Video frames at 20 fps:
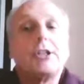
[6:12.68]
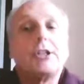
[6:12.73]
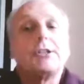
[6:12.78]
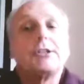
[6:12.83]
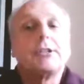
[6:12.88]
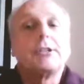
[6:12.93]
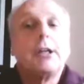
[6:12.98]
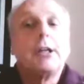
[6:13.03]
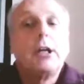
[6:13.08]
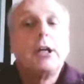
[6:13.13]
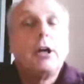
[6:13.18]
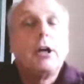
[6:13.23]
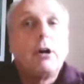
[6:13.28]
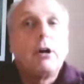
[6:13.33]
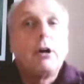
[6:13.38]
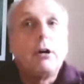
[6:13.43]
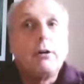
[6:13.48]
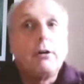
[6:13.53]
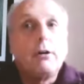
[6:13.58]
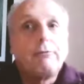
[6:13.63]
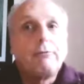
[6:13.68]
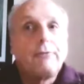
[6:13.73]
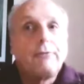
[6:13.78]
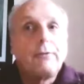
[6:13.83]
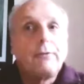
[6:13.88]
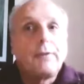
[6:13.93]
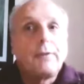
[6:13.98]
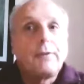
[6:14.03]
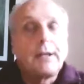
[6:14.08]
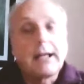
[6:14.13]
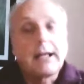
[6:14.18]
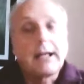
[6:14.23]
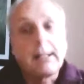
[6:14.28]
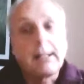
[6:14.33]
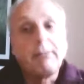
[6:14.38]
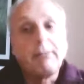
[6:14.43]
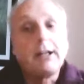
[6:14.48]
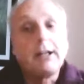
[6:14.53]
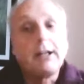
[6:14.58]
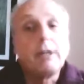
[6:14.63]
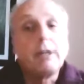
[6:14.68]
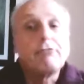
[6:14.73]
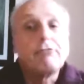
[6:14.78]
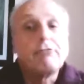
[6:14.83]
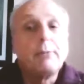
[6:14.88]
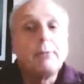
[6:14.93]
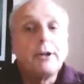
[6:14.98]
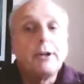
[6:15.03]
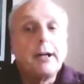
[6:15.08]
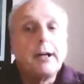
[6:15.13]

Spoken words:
of the catamaran over a monohull.